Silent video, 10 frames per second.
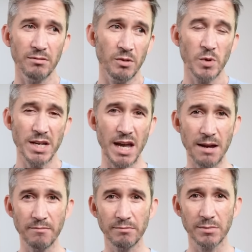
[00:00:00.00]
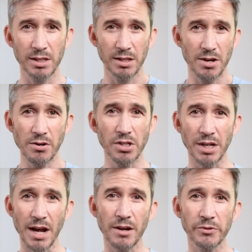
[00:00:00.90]
And we came to the auction
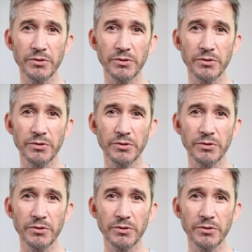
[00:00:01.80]
house.